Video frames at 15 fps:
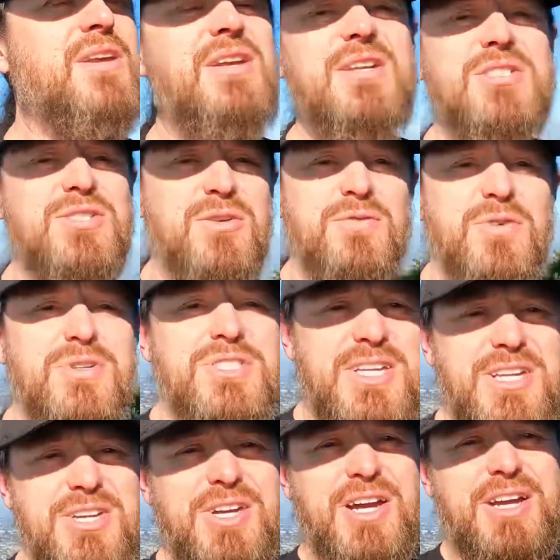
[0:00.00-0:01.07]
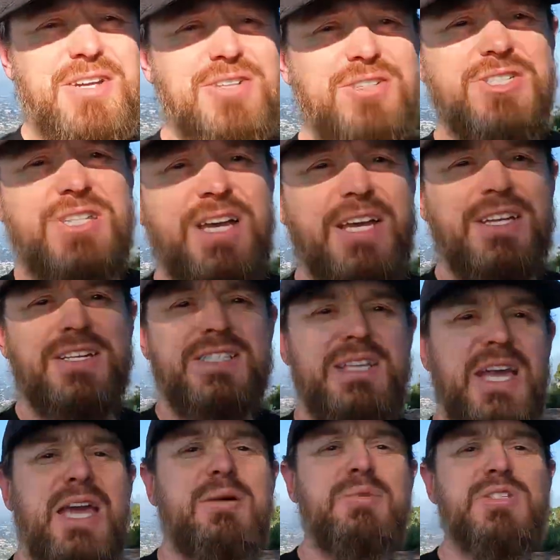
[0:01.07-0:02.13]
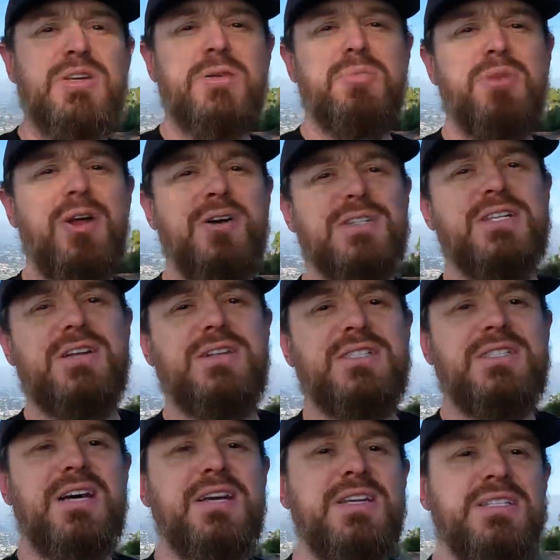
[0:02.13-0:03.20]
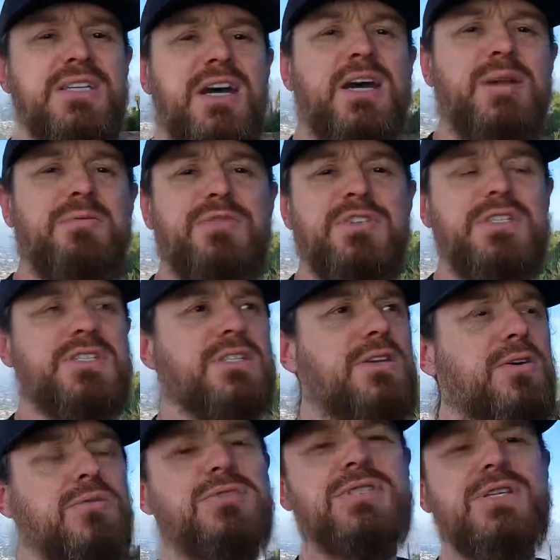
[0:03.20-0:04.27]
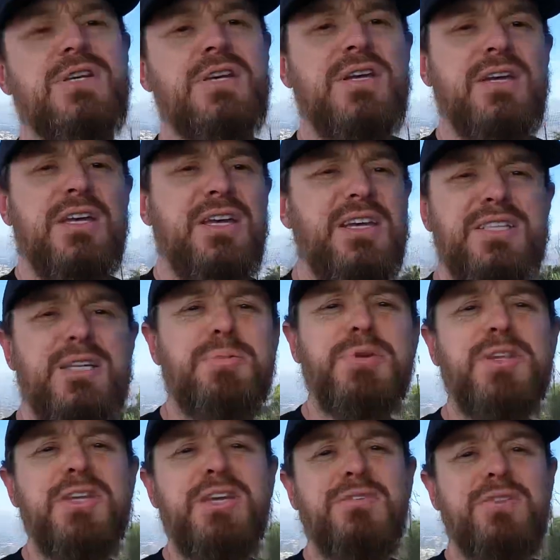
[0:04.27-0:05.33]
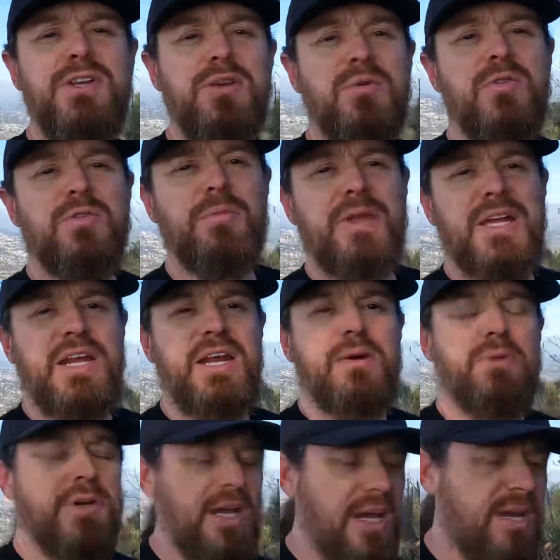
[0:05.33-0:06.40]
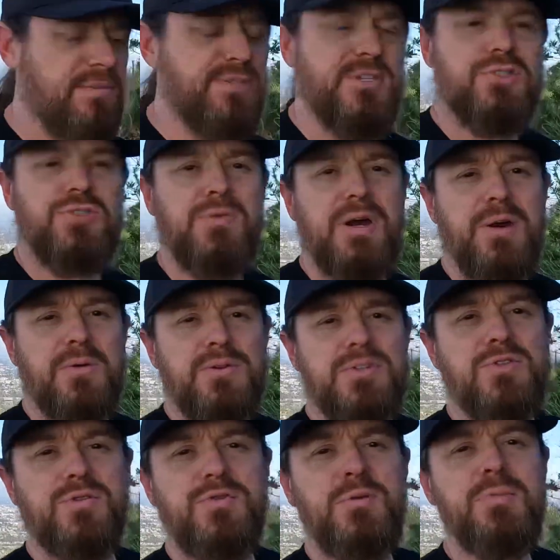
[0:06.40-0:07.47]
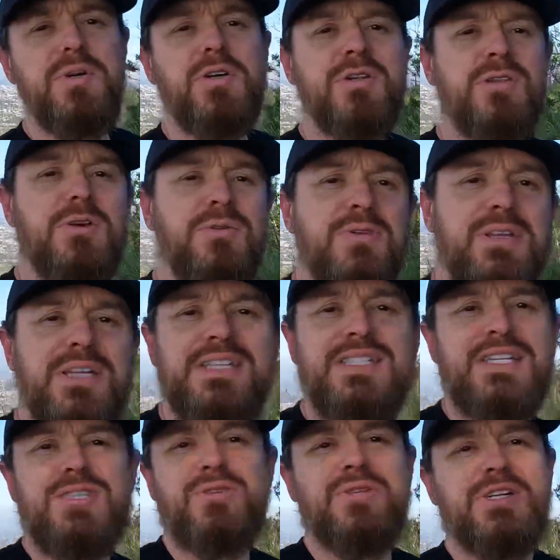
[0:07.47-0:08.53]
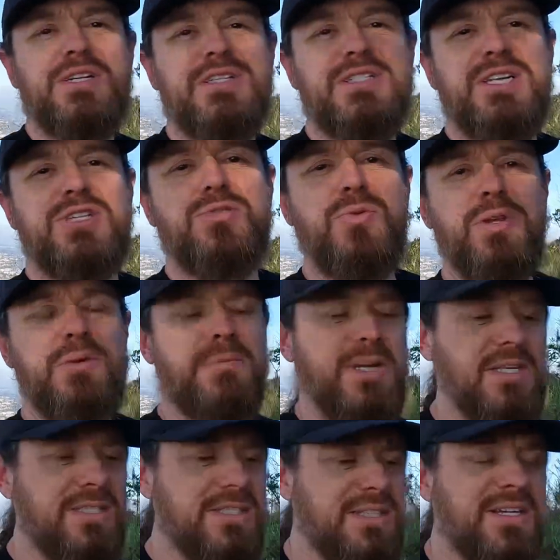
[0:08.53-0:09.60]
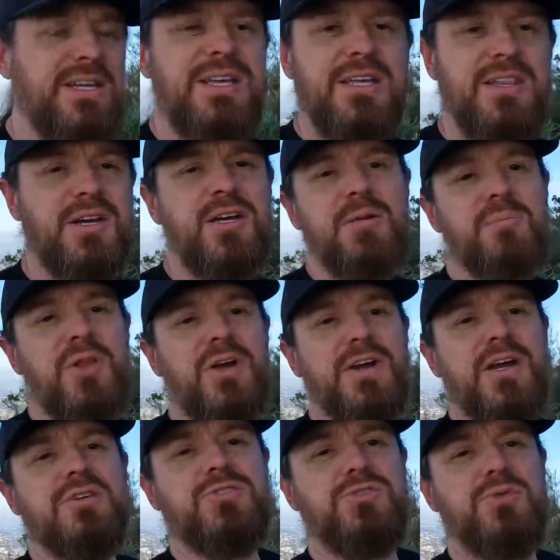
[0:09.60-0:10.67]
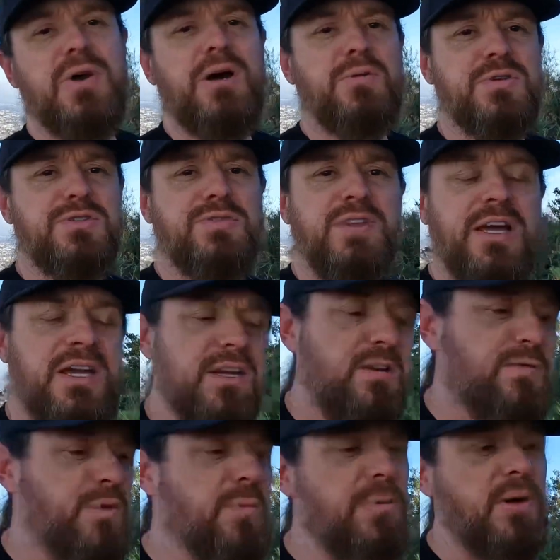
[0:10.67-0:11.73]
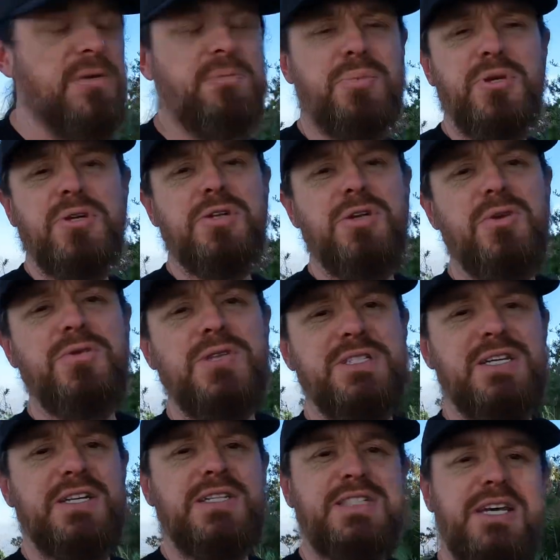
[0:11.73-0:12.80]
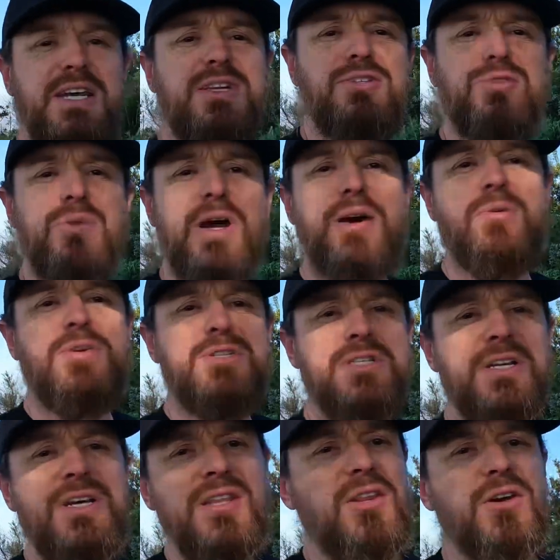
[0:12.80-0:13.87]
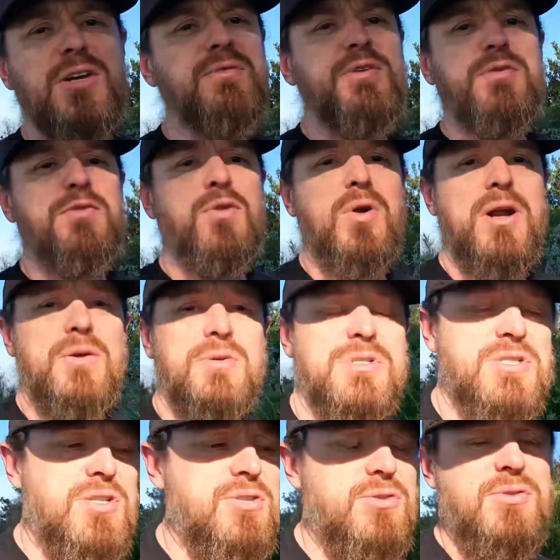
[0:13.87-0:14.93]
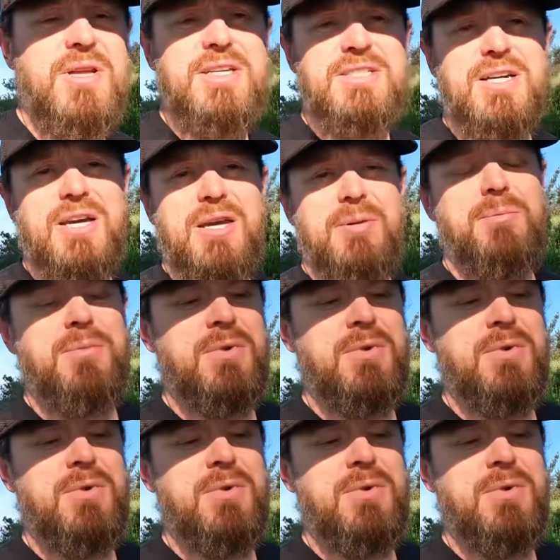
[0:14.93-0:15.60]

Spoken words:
So first thing you got to understand is Amazon blocks out a ton of time for these loads. They typically give you anywhere from like an hour and a half to 2 hours. So if you book a load that, let's say, is only going to take 20 minutes, they're going to block out 2 hours for that. If you book a load that's going to take 2 hours, they'll give you 4 hours to do that time.